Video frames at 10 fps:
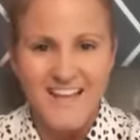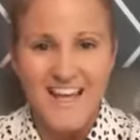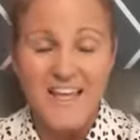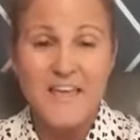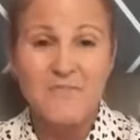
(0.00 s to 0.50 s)

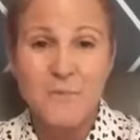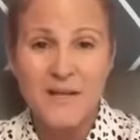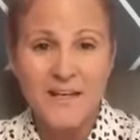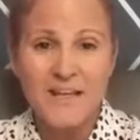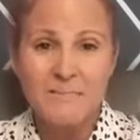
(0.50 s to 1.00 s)
Hi
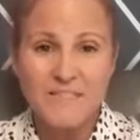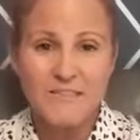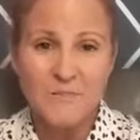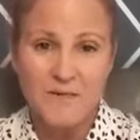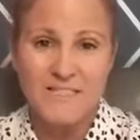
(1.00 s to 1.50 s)
everyone, I'm Lisa
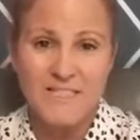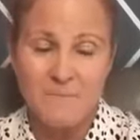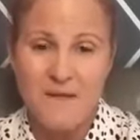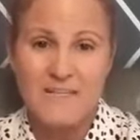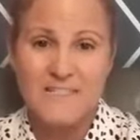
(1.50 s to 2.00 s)
from RCT
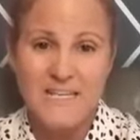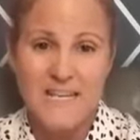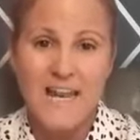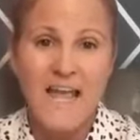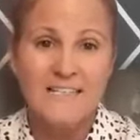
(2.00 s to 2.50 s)

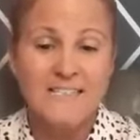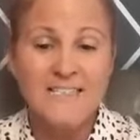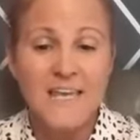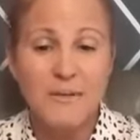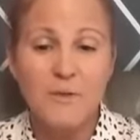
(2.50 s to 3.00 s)
Parenting, and
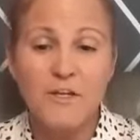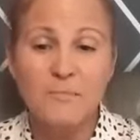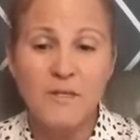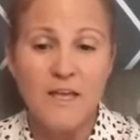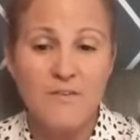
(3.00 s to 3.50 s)
today we're going to
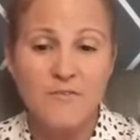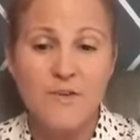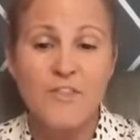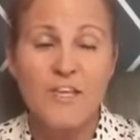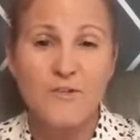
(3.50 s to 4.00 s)
be
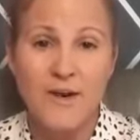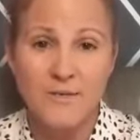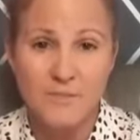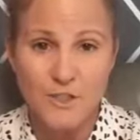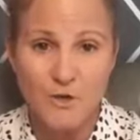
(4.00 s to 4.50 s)
covering the
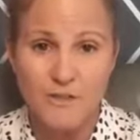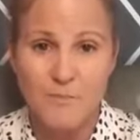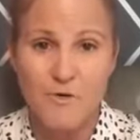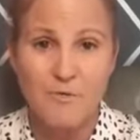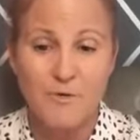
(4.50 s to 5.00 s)
Incredible Toddler
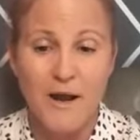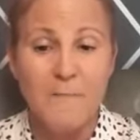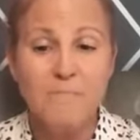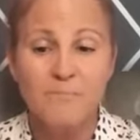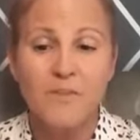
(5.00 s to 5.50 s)
Programme,